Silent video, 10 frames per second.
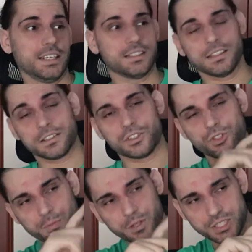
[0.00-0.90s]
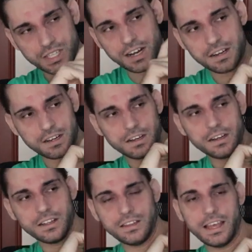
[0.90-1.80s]
is another superstar
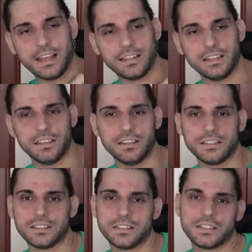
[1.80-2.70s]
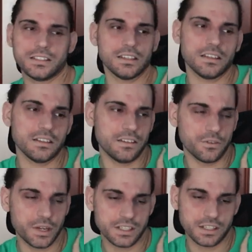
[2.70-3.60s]
that is the
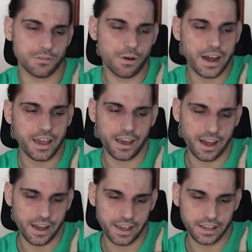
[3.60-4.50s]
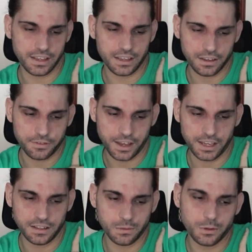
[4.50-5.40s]
reason why I give
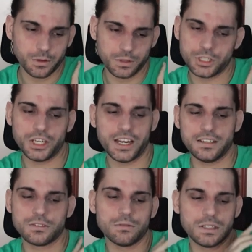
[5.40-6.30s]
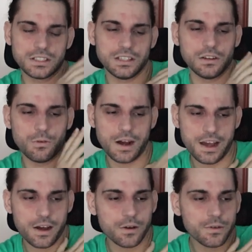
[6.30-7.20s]
AEW a chance once in a
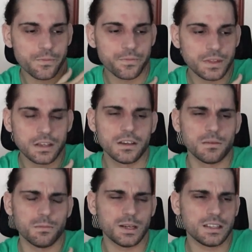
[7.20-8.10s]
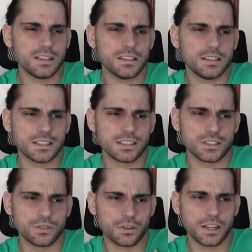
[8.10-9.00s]
while. But the
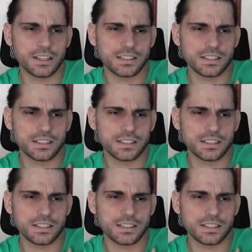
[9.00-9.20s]
story that